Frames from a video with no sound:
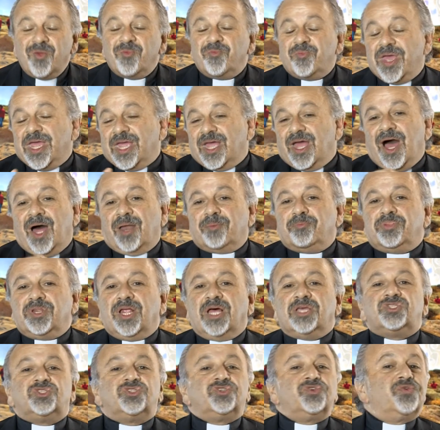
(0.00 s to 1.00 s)
May God
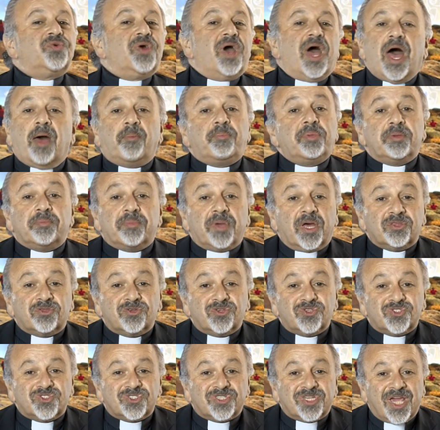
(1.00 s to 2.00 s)
bless you. Happy
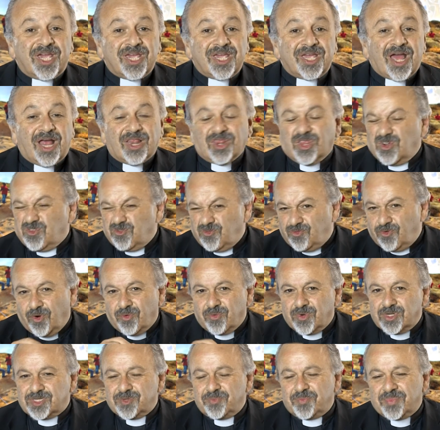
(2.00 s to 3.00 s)
Mother's Day. I look
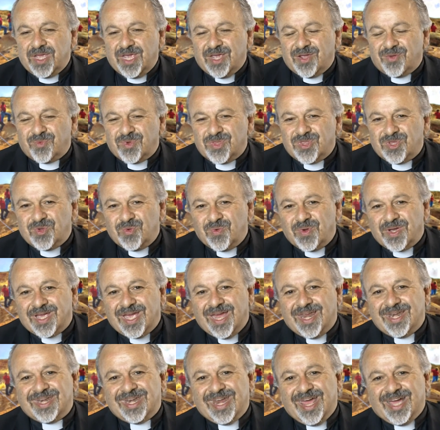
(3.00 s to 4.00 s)
forward to being with you
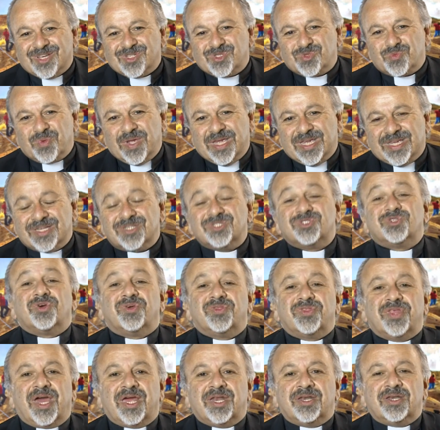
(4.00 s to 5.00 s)
again next week.
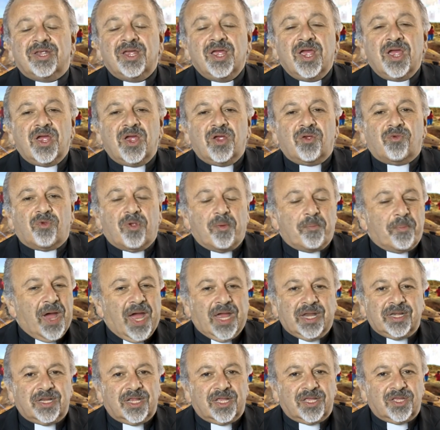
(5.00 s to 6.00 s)
Until then,
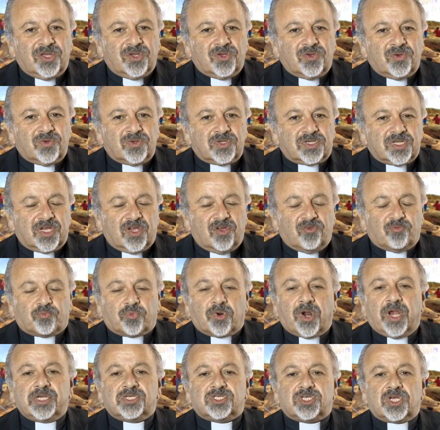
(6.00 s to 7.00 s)
reminding you to give
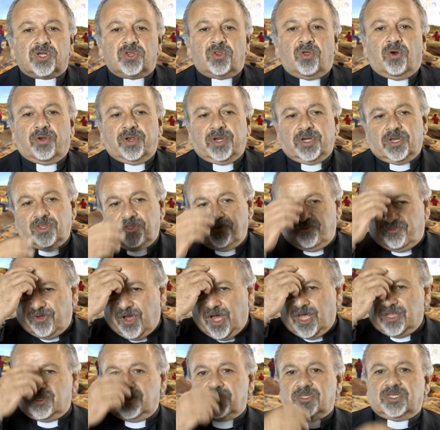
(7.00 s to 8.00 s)
praise and glory to the
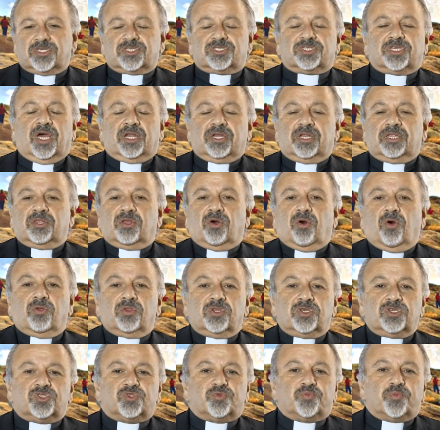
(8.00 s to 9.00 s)
Father, the Son, and the
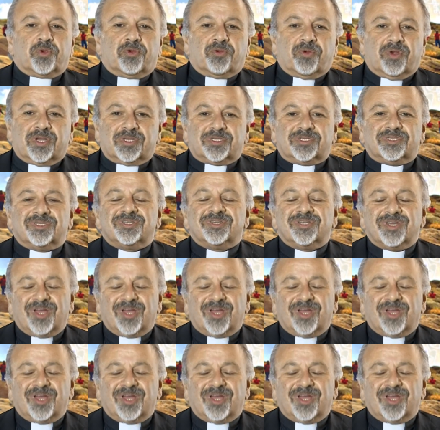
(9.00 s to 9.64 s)
Holy Spirit.